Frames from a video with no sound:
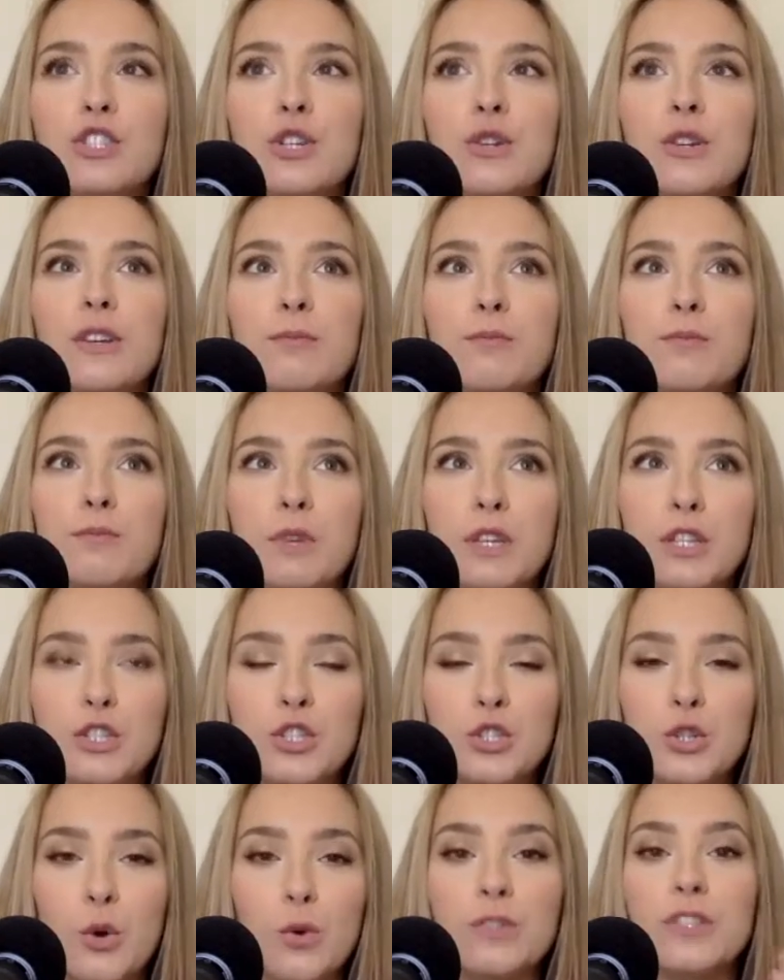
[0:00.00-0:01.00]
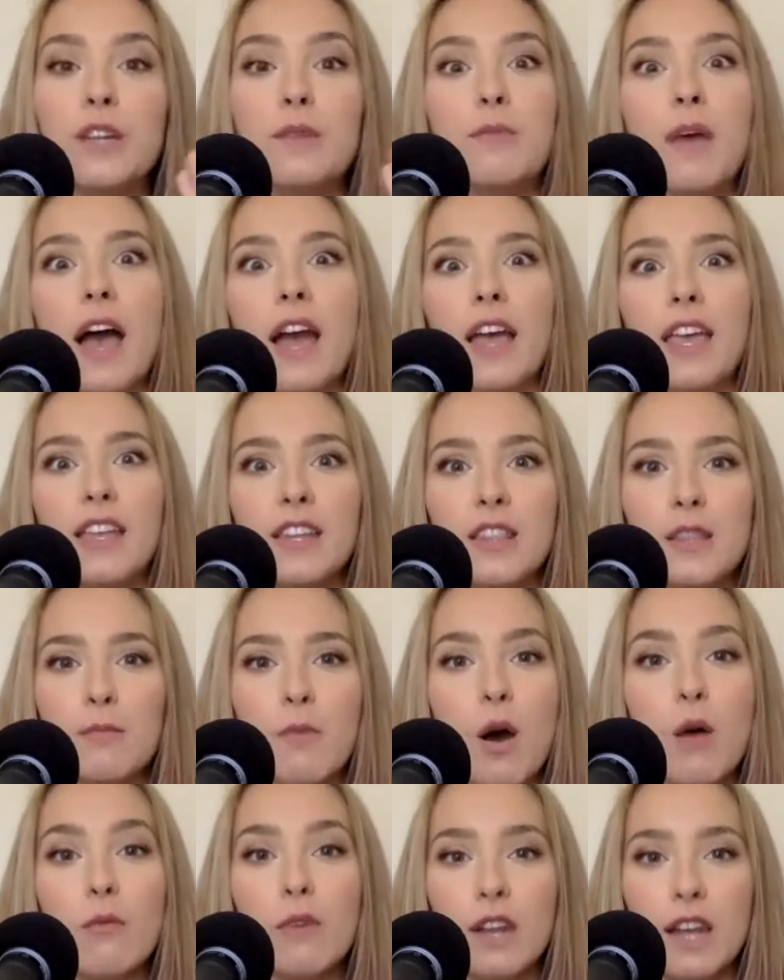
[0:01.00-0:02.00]
you to be jolted back into the
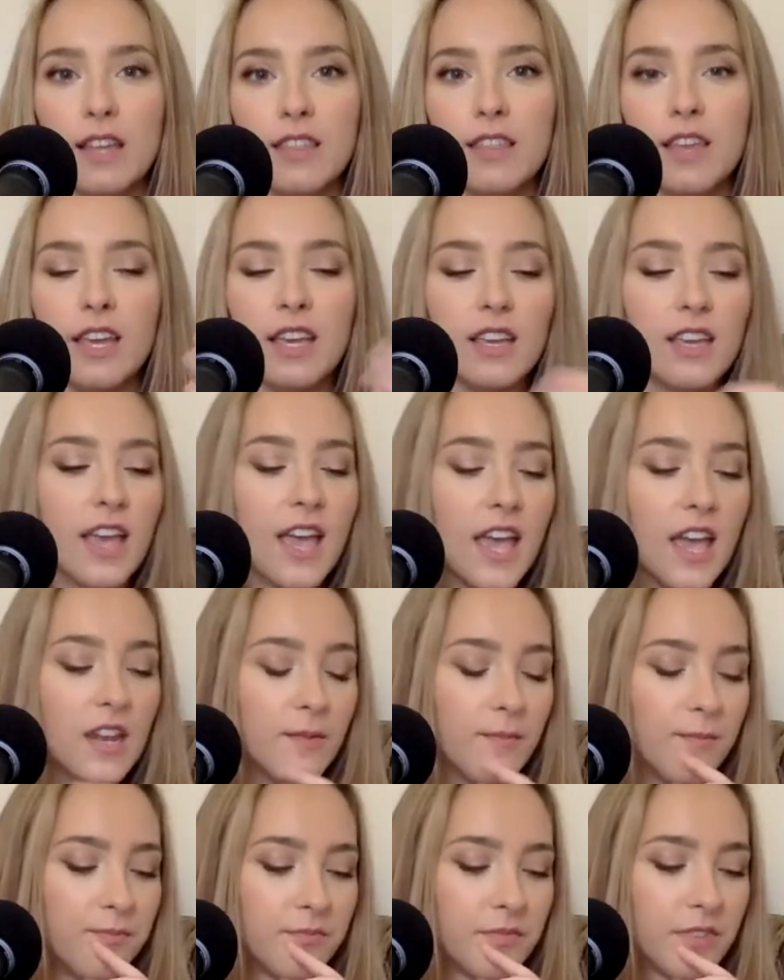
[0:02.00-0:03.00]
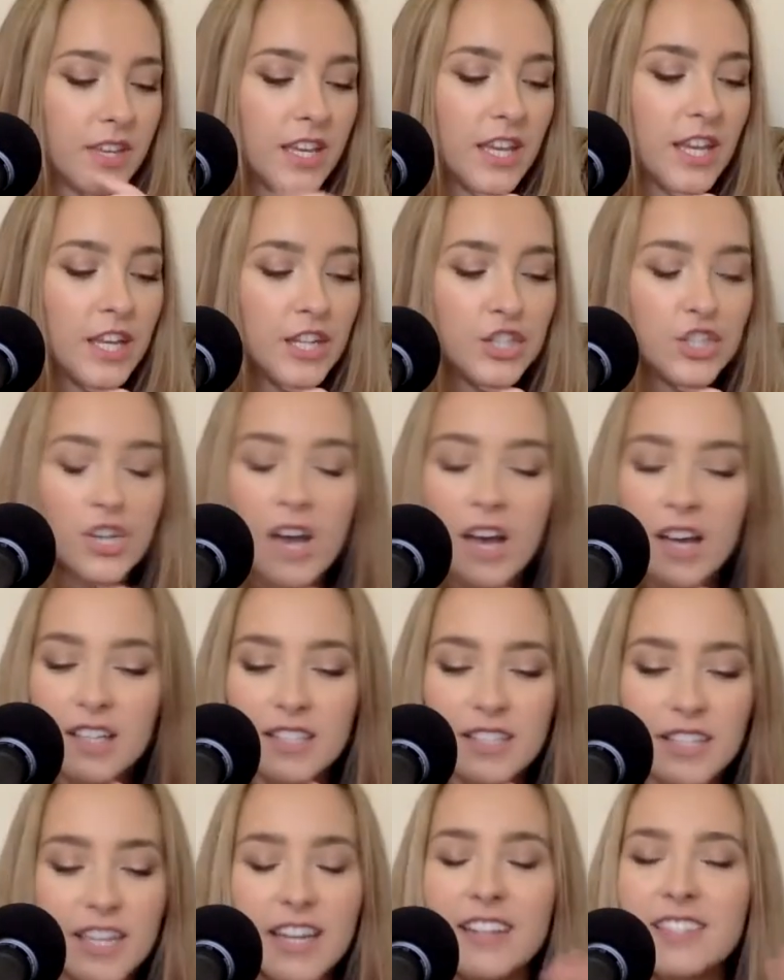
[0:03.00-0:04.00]
moment, I think. And he
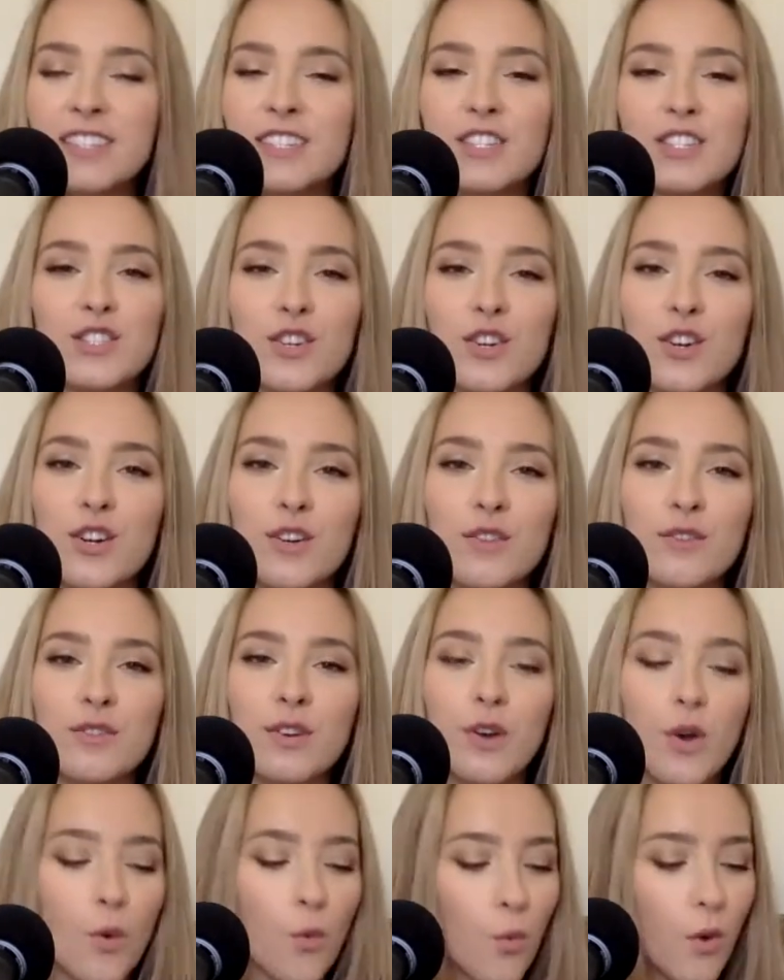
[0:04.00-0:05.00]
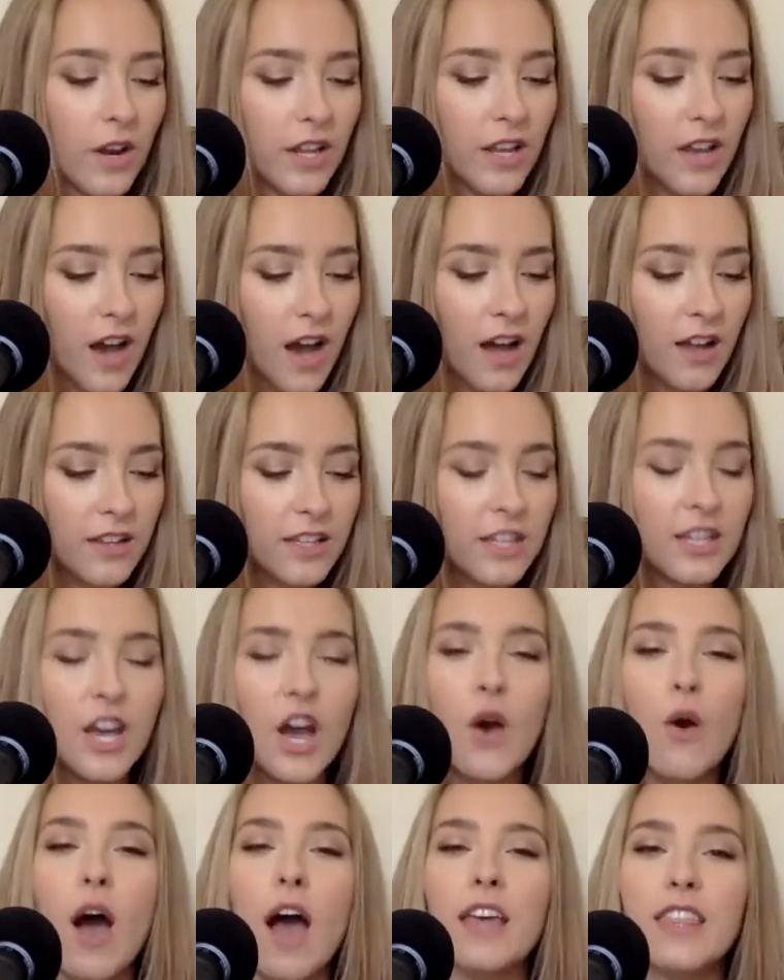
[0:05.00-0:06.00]
doesn't deserve what he got. You
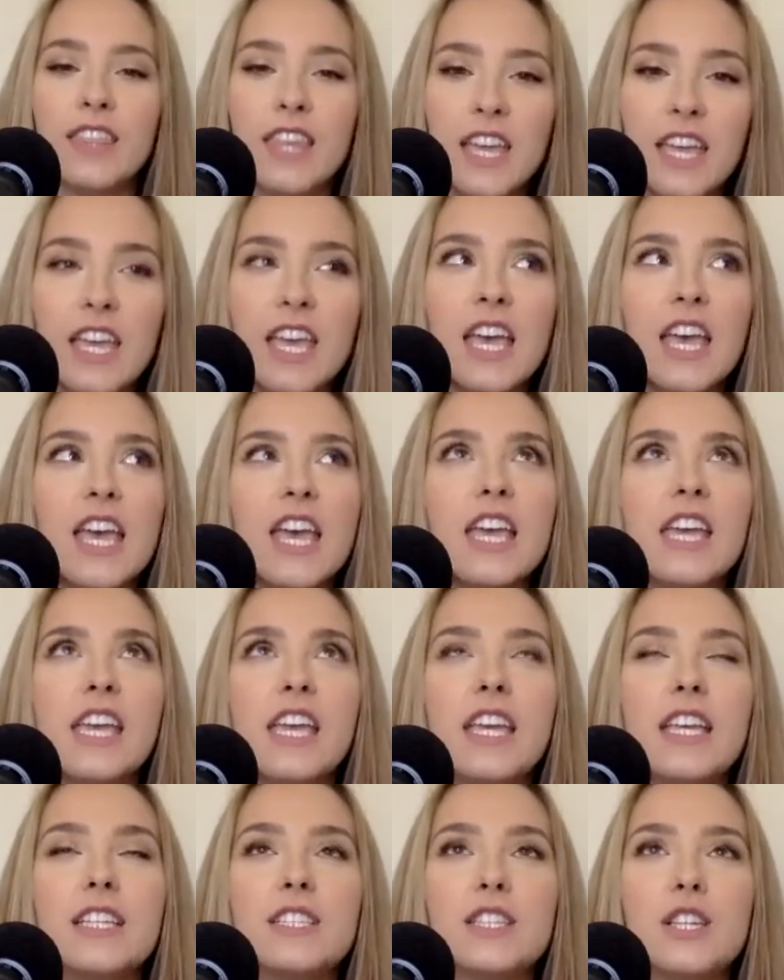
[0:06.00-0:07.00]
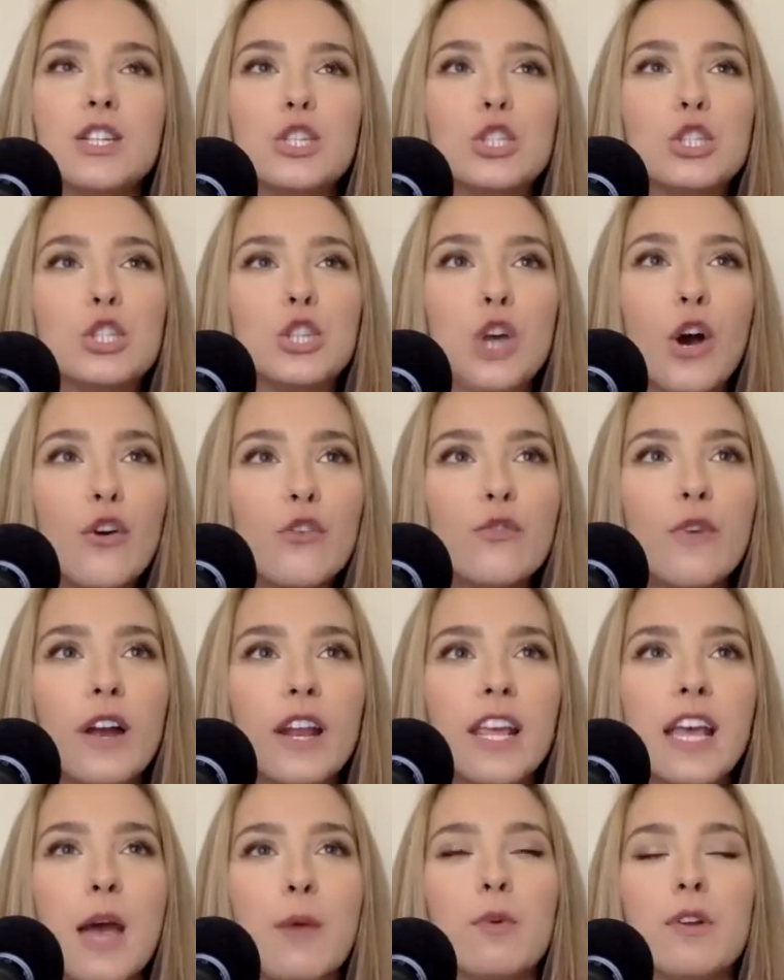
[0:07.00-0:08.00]
know, I think he's so
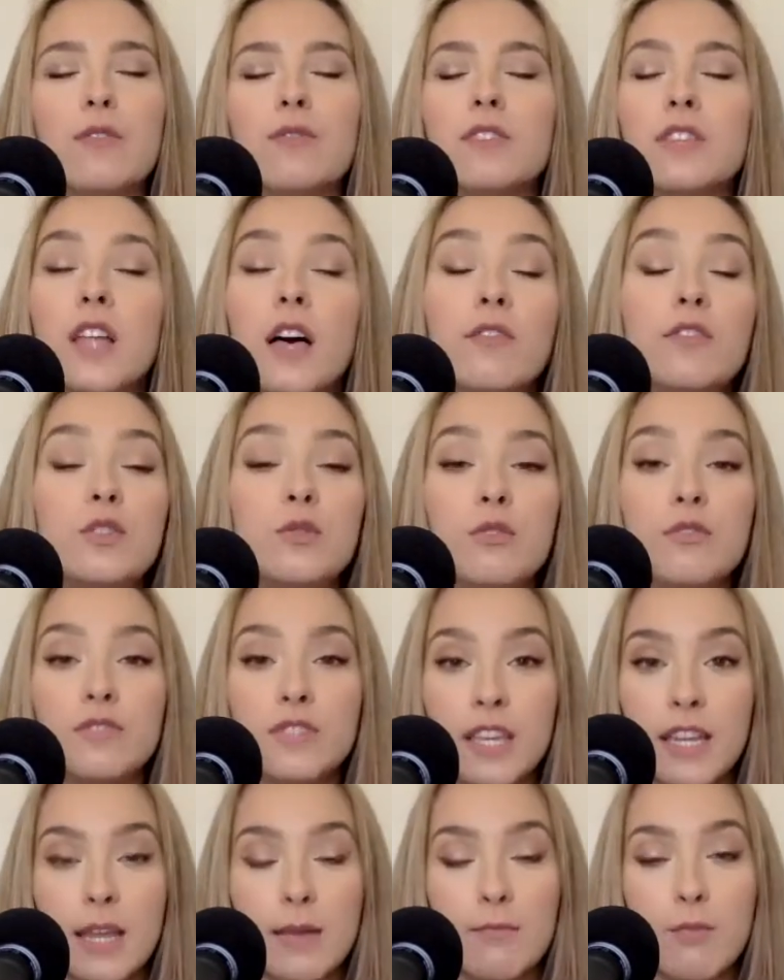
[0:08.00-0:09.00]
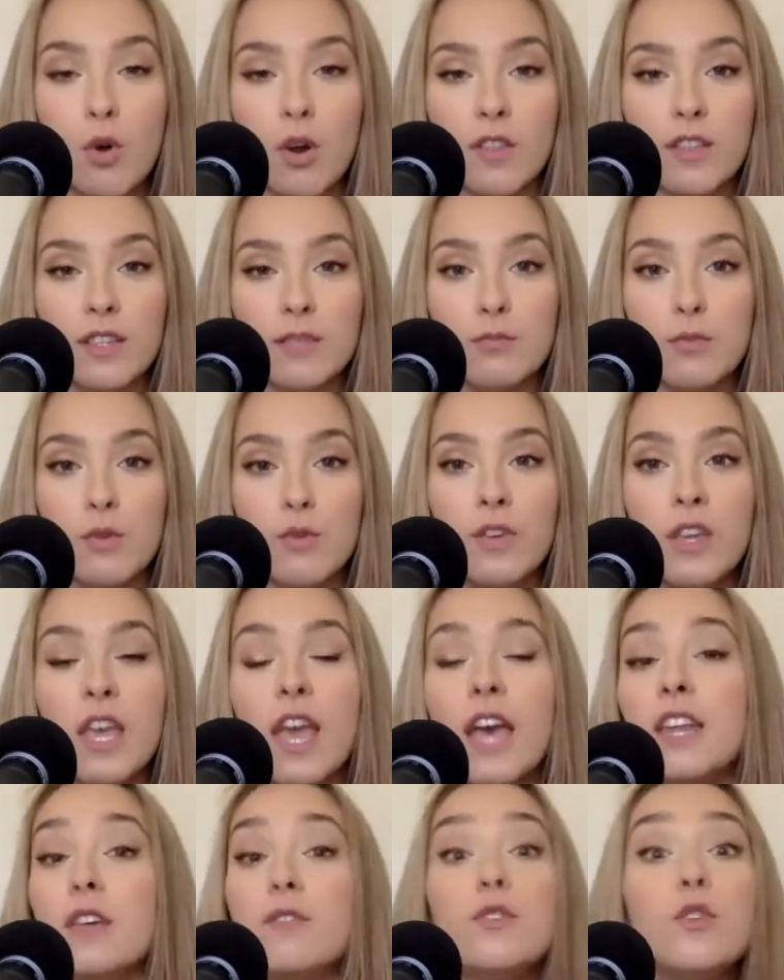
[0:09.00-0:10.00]
funny. I would have loved to have seen him more in this movie.
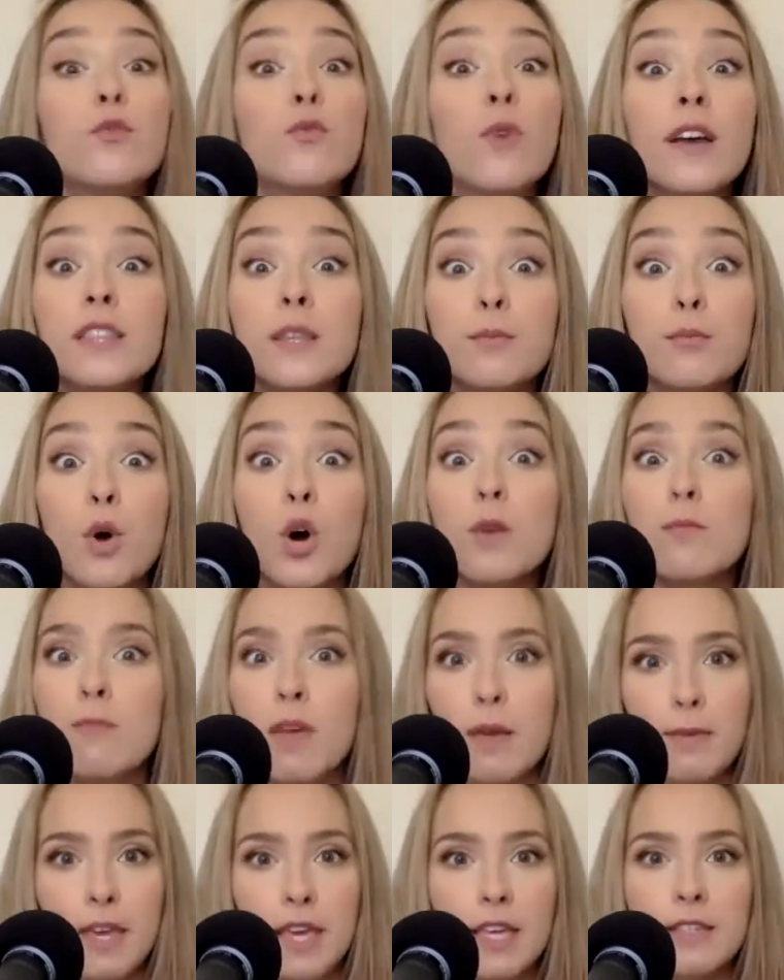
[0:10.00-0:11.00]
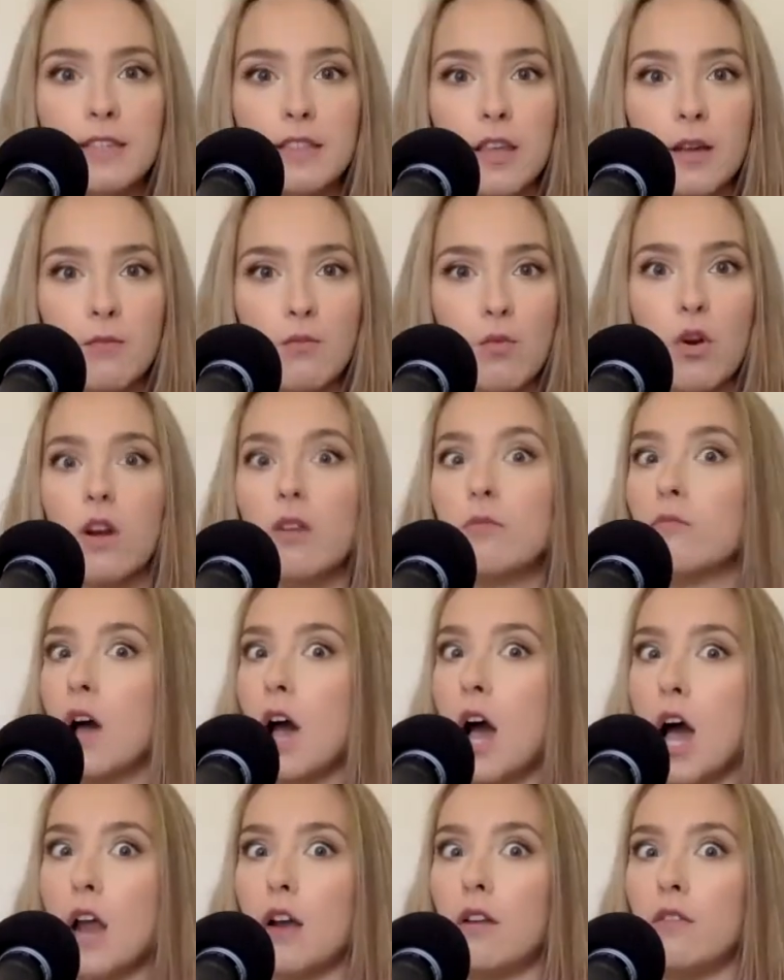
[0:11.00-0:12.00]
And if you've read the book, maybe he's in there more.
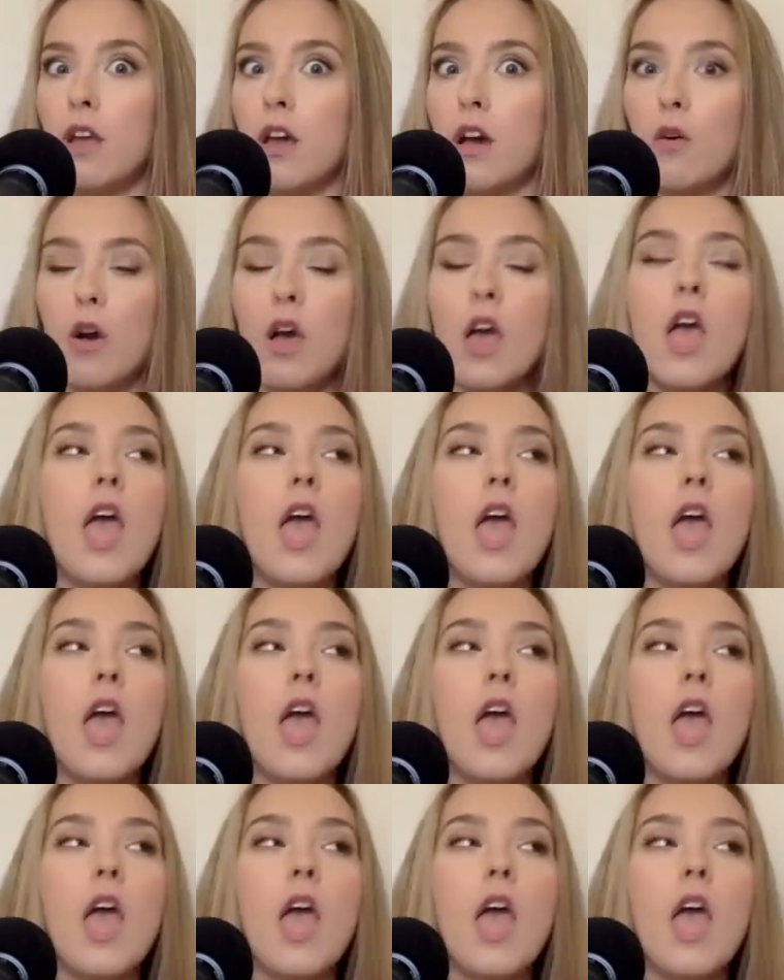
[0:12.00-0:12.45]
I don't know.